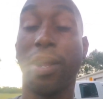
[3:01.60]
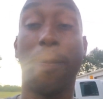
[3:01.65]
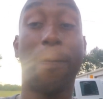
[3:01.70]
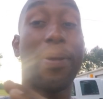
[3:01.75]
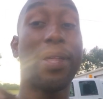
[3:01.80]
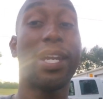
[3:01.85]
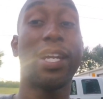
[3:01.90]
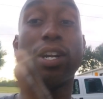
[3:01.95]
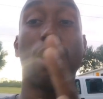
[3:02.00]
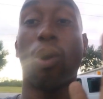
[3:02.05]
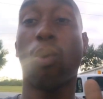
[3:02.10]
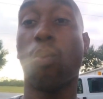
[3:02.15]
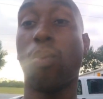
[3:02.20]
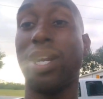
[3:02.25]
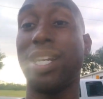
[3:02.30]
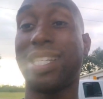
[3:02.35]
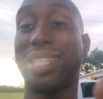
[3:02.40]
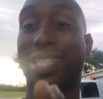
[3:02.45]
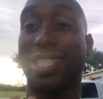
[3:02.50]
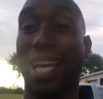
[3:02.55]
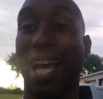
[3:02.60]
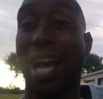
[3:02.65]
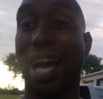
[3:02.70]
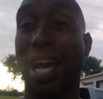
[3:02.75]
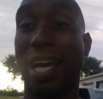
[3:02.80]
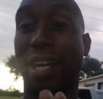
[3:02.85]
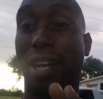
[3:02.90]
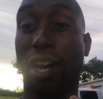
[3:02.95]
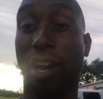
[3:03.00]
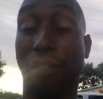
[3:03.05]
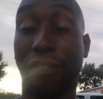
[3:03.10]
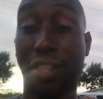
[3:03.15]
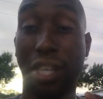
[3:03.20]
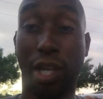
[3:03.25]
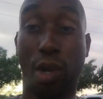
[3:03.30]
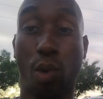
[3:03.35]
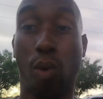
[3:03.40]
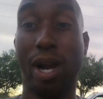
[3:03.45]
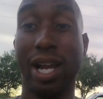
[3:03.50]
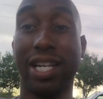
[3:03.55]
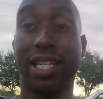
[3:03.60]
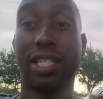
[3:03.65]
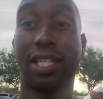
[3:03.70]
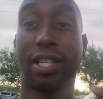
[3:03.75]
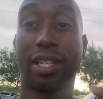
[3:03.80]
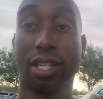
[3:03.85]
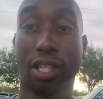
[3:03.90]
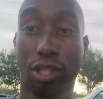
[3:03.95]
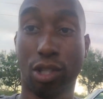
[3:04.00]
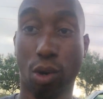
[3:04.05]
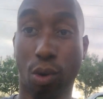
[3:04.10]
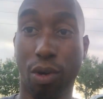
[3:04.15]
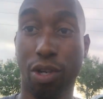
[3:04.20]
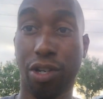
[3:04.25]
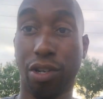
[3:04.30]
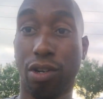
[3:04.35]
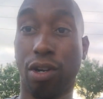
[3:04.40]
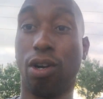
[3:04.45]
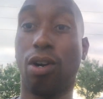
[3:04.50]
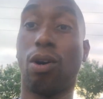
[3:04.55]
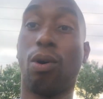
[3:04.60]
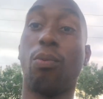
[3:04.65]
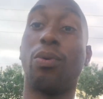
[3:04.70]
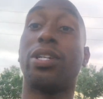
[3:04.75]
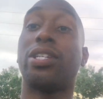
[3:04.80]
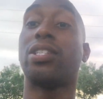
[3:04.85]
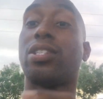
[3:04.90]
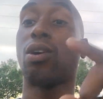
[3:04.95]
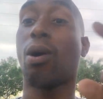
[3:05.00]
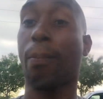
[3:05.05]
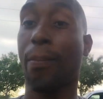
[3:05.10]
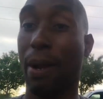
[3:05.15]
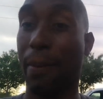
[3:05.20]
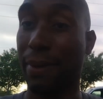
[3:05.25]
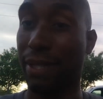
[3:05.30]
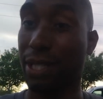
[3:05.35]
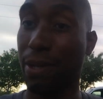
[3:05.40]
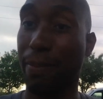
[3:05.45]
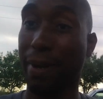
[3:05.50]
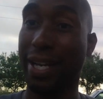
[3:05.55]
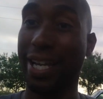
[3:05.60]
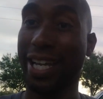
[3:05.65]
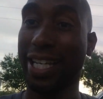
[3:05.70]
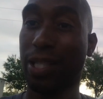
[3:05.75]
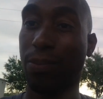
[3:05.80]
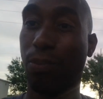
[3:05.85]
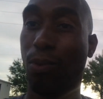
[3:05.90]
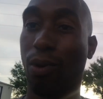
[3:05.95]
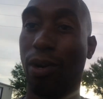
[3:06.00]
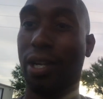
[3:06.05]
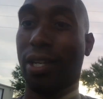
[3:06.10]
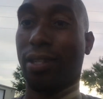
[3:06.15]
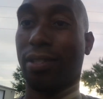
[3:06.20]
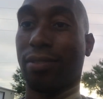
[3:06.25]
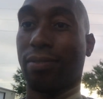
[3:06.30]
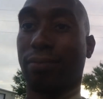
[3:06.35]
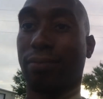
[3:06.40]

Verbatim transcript: depending on which side of the equation of the toy you're on. Which is gonna bring me to my next point.